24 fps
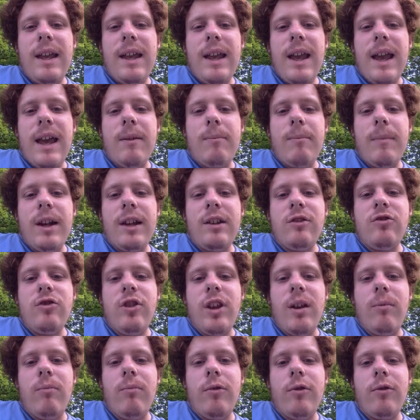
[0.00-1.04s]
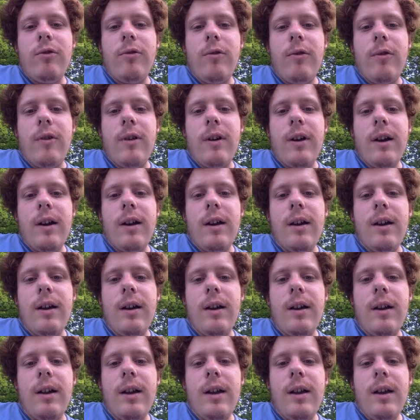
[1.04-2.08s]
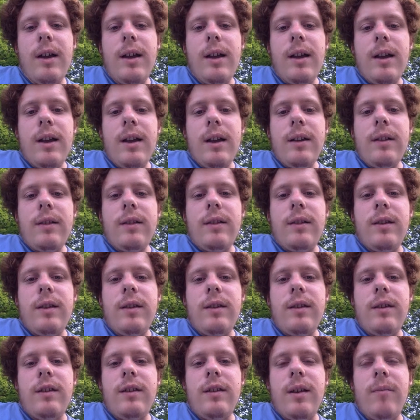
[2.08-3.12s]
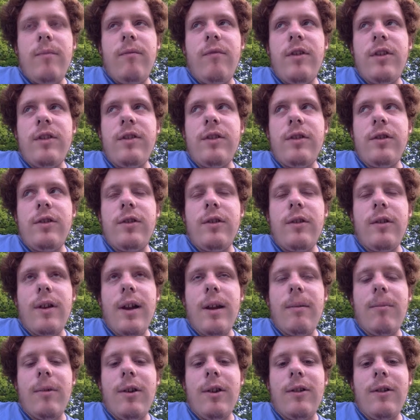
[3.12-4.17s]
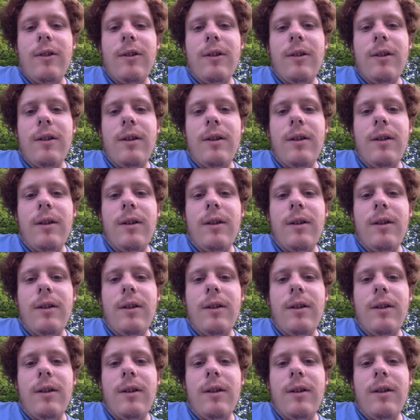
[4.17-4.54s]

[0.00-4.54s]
at my chamber door. "'Tis some visitor," I muttered,